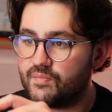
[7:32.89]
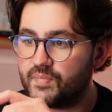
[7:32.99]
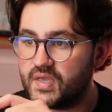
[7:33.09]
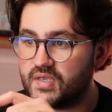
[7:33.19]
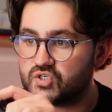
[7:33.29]

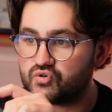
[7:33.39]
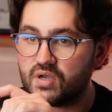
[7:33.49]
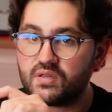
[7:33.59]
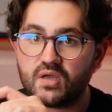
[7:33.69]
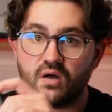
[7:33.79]
be
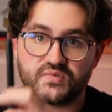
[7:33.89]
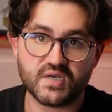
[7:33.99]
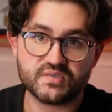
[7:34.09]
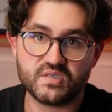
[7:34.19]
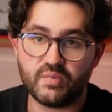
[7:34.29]
straightly
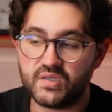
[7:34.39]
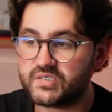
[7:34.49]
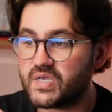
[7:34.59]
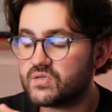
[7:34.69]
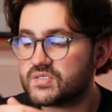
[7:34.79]
contacted by the
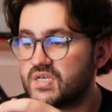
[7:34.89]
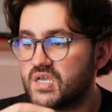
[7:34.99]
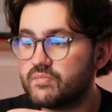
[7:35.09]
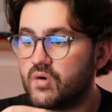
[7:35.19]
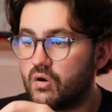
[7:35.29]
sales team,